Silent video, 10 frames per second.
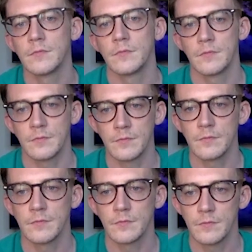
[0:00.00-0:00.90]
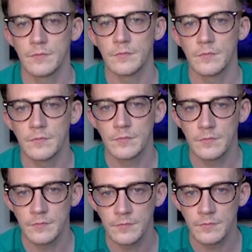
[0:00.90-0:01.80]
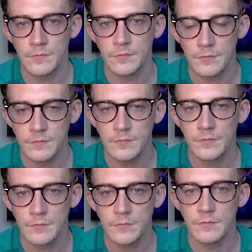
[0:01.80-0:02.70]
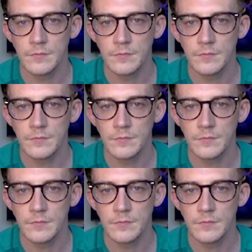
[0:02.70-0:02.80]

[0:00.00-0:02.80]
The person shown says nothing.